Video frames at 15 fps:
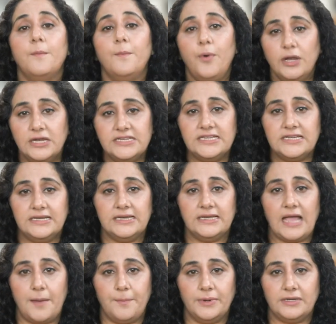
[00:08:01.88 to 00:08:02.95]
political
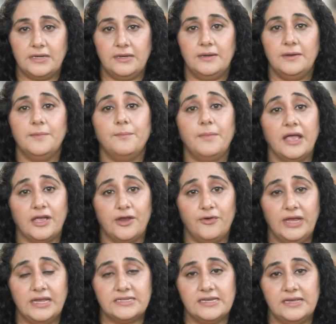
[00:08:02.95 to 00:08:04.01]
capital by
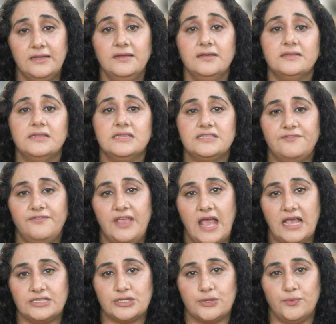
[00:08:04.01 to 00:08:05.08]
creating this
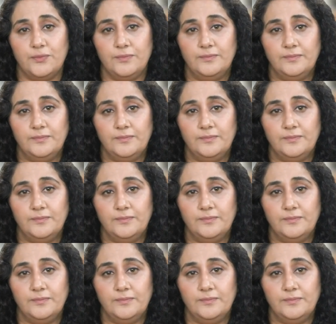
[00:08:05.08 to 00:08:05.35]
fiasco.